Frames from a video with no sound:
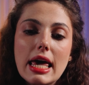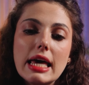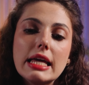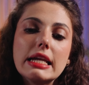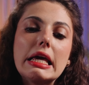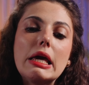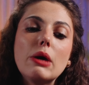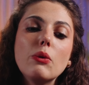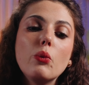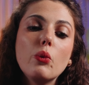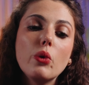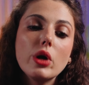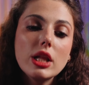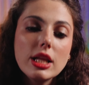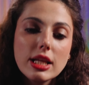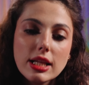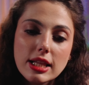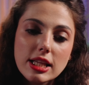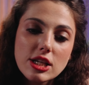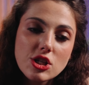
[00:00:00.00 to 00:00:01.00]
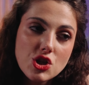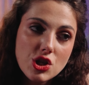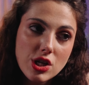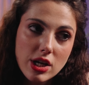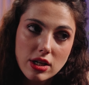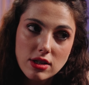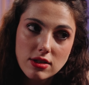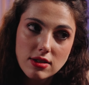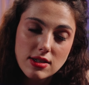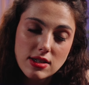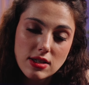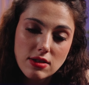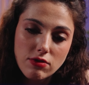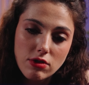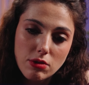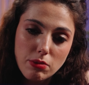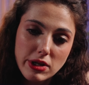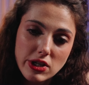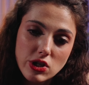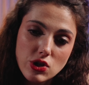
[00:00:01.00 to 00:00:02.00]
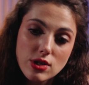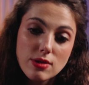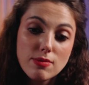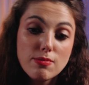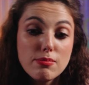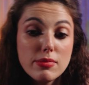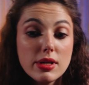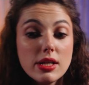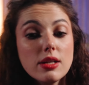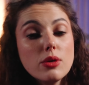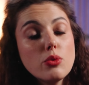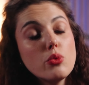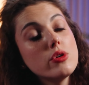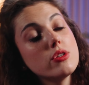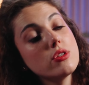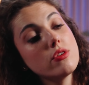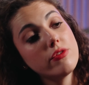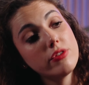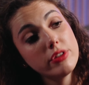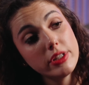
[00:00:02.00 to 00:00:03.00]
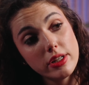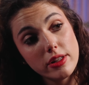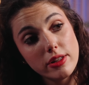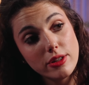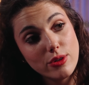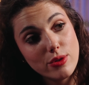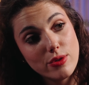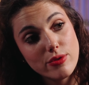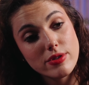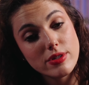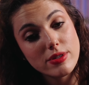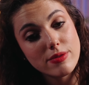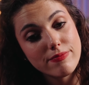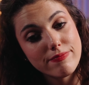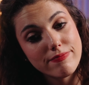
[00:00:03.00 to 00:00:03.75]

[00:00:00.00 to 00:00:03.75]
And he willingly shared this information, but it was of little use.